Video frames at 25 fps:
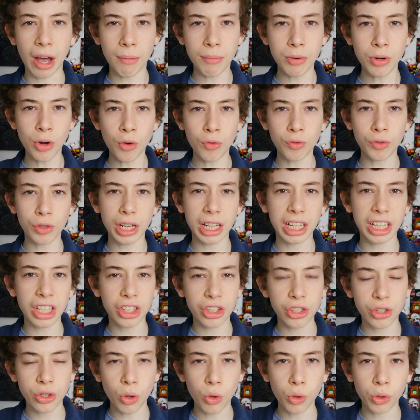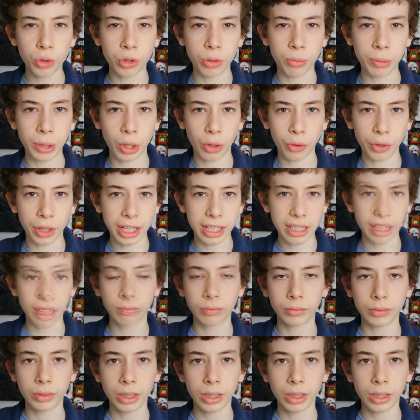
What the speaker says: I'm not really sure, to be honest.